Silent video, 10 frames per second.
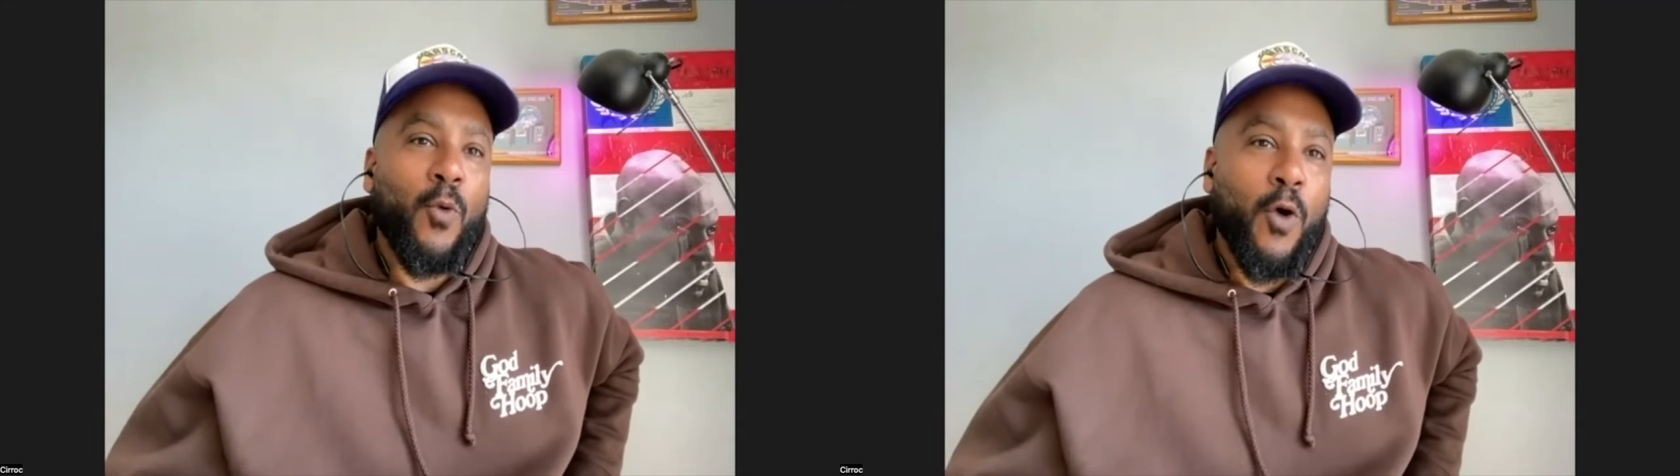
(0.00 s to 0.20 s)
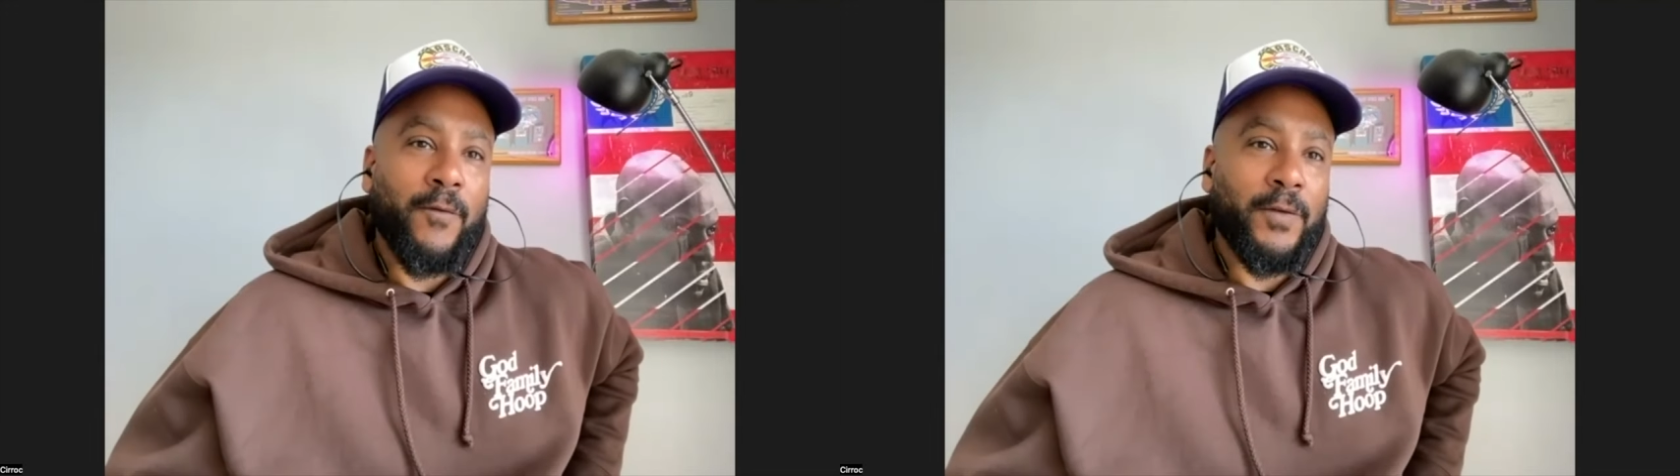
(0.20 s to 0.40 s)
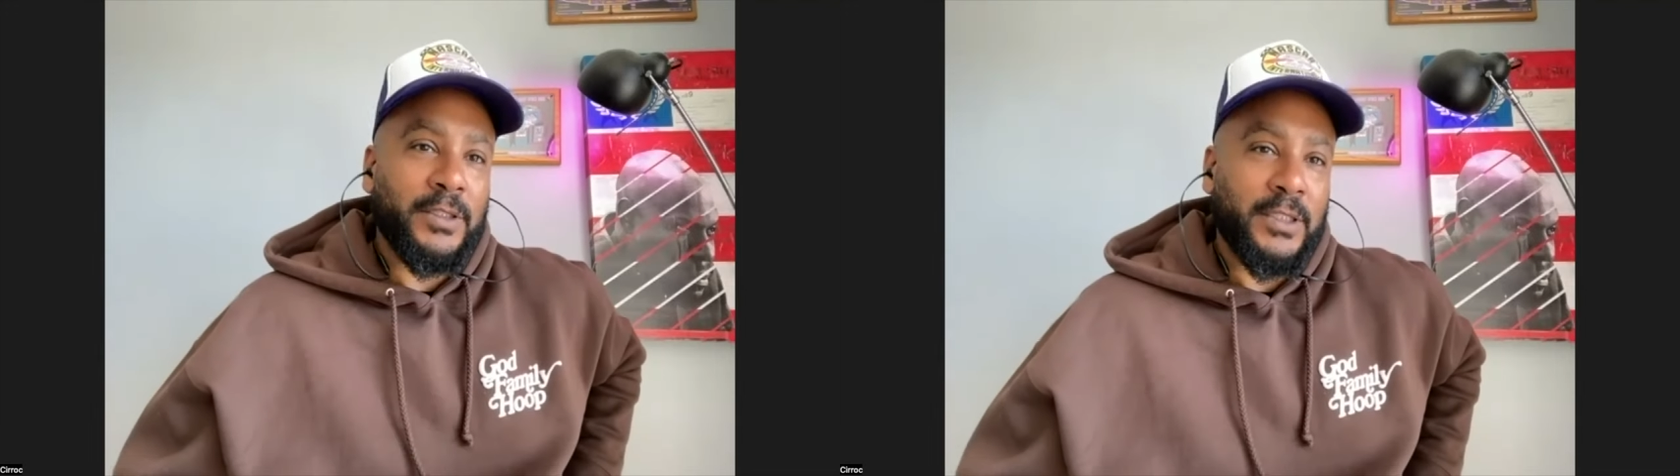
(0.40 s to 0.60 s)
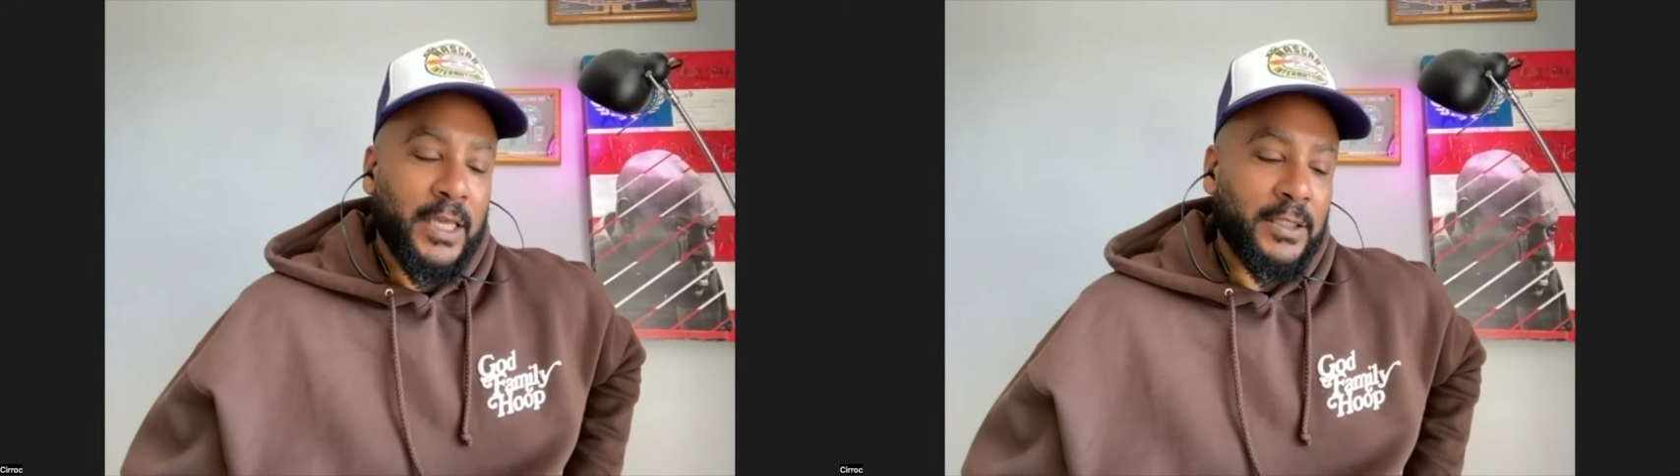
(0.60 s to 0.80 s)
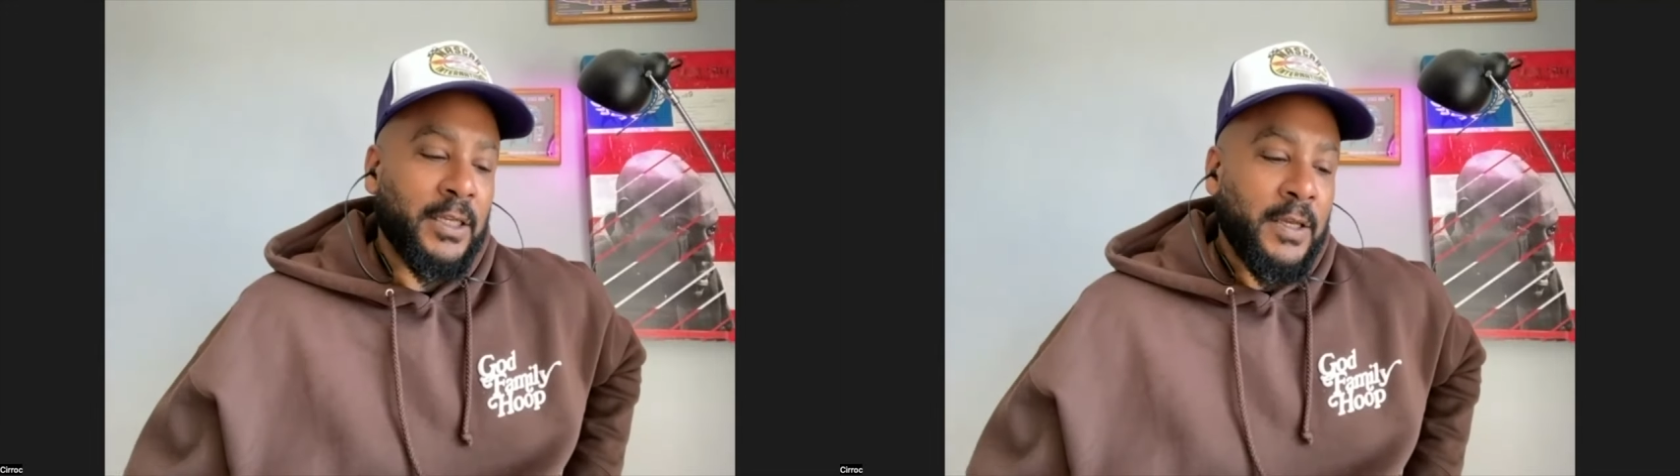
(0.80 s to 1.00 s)
Worf and
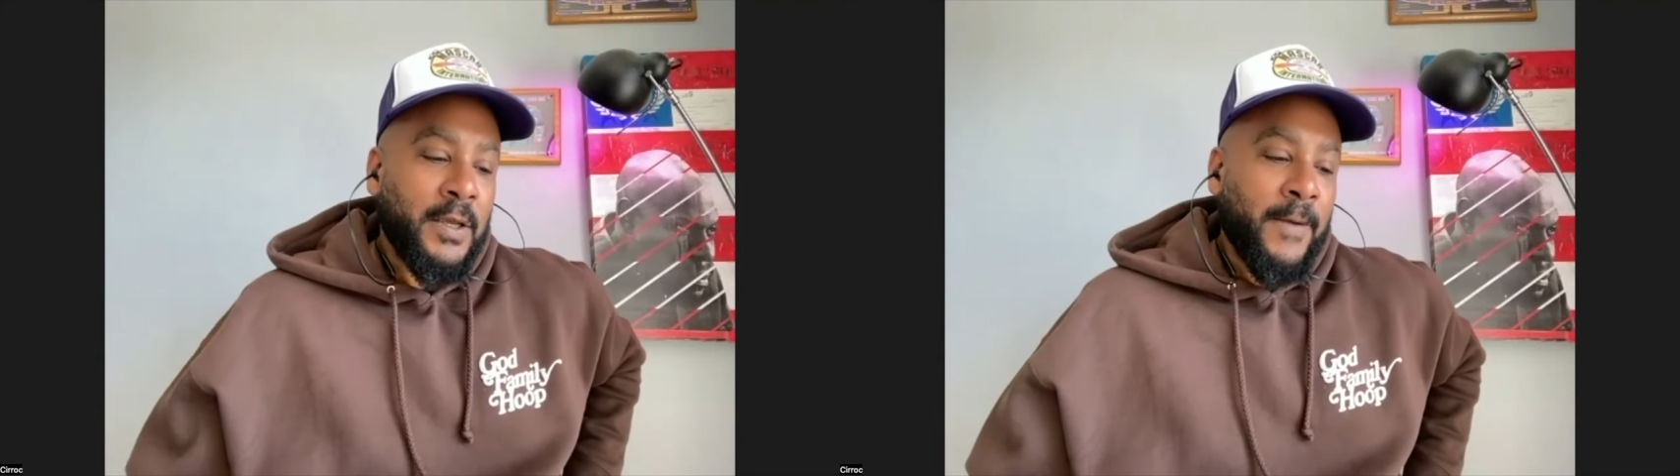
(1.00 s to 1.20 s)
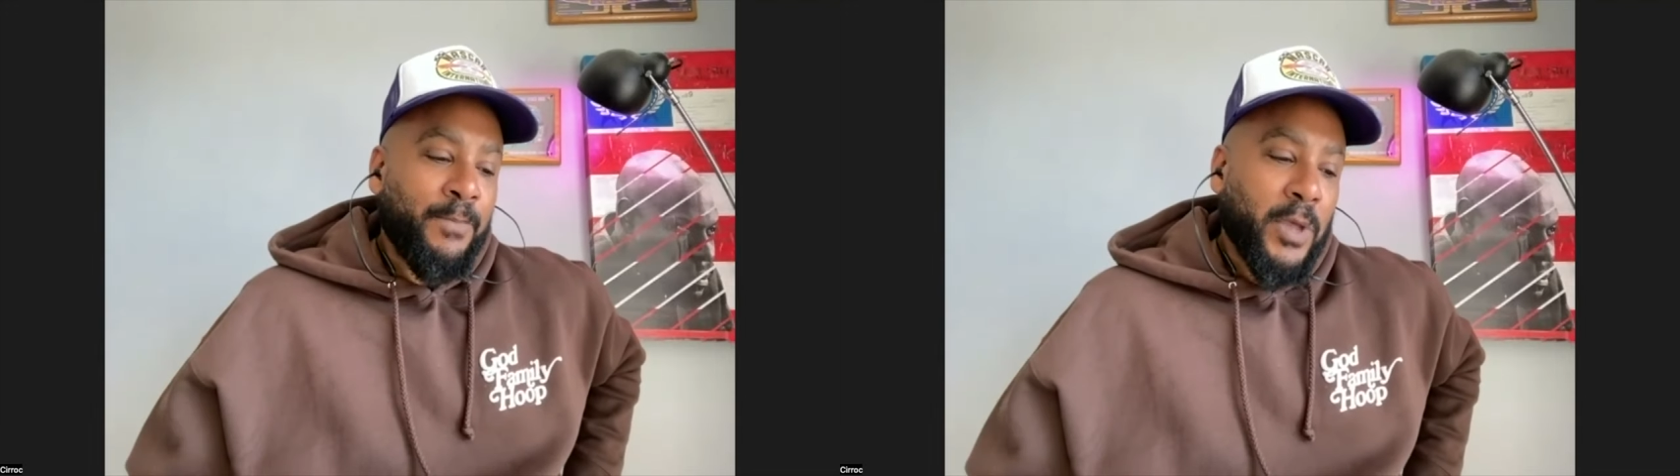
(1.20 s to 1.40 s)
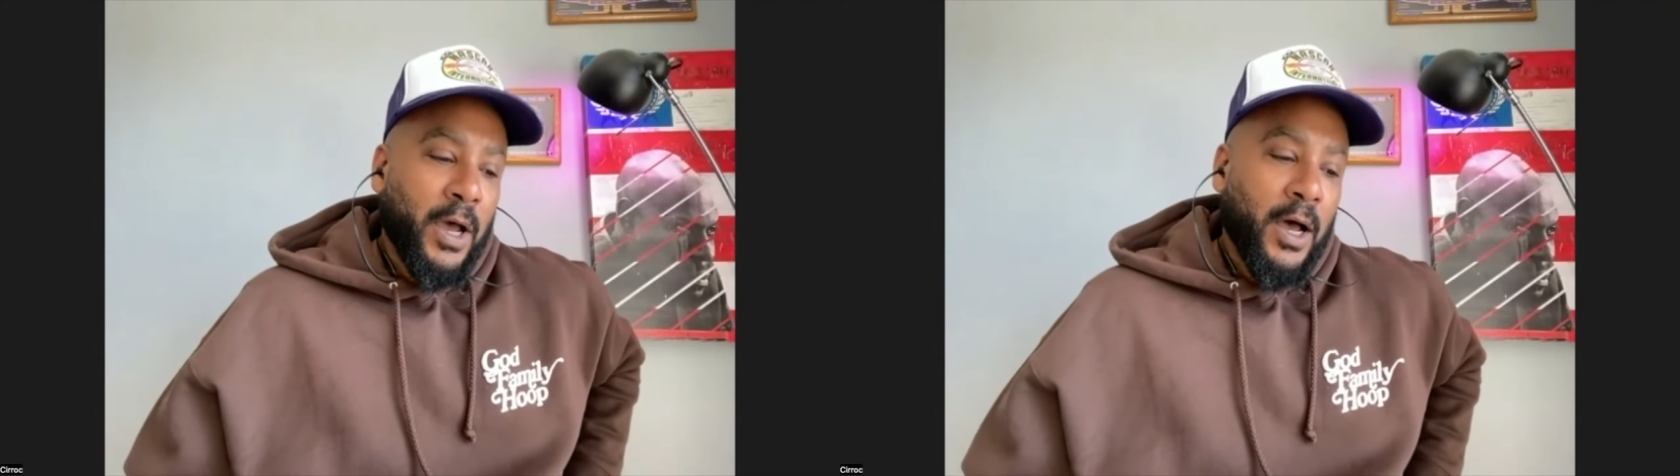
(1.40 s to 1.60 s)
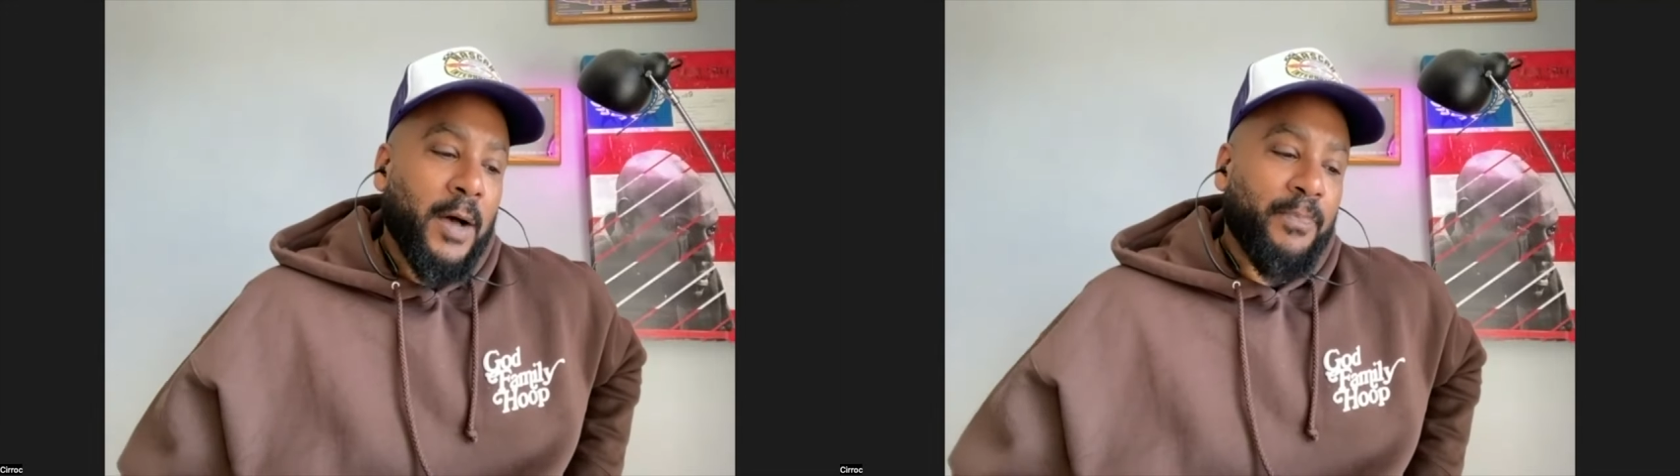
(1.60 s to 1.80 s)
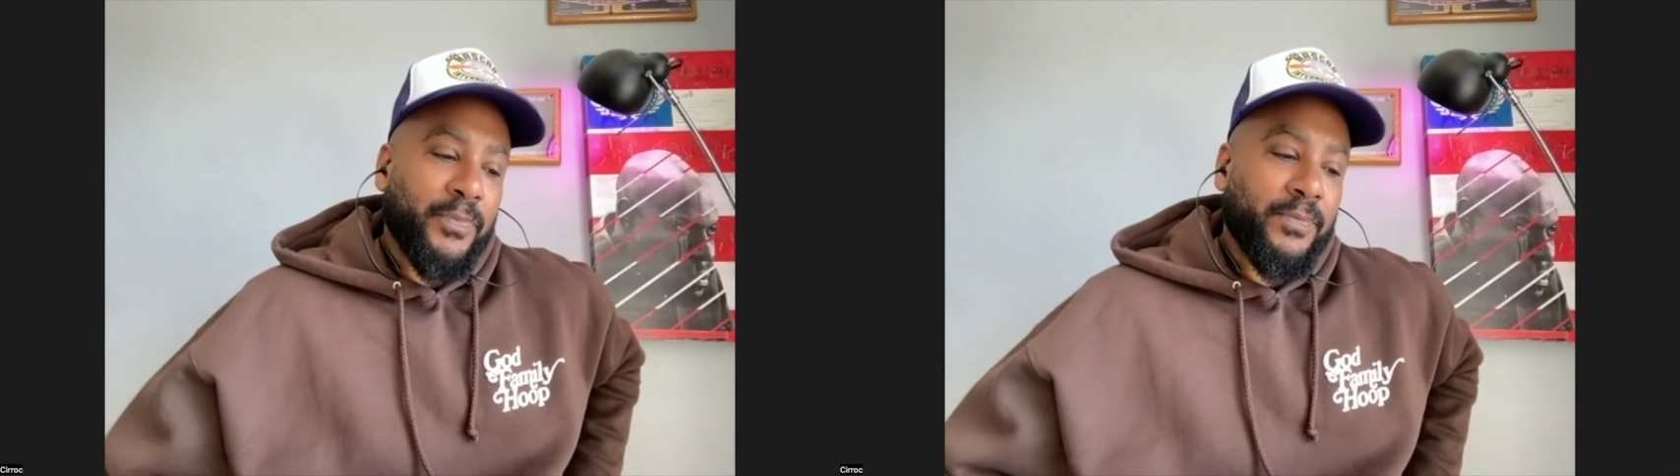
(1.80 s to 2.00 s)
says,
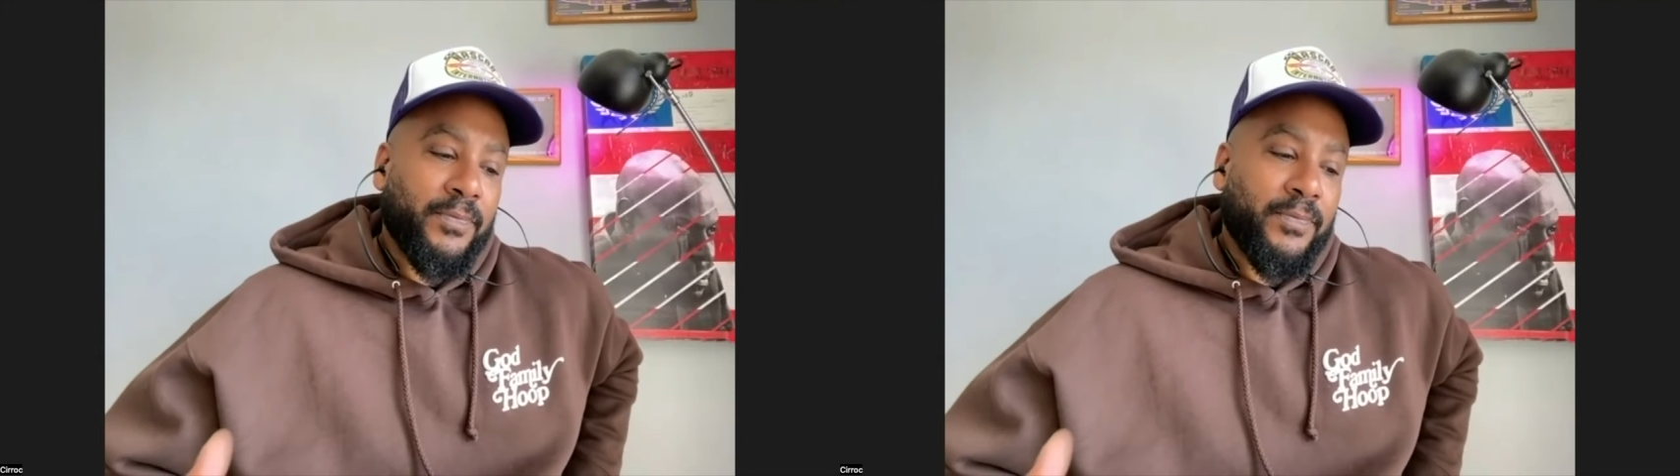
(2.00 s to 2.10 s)
um,